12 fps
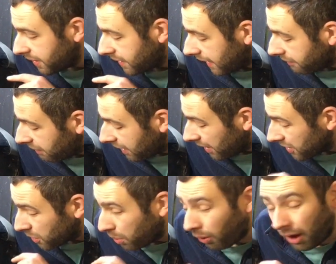Then
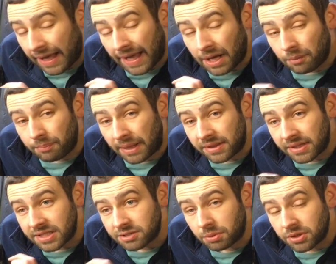realised quite how bent
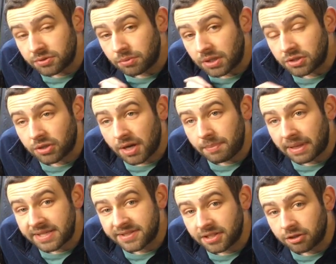this was when I tried
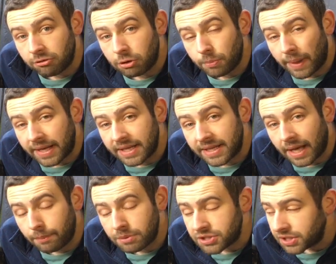placing a grille back in the
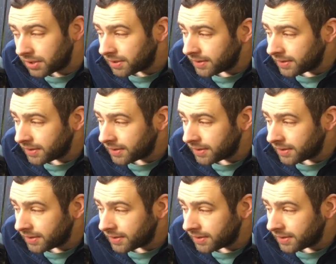aperture.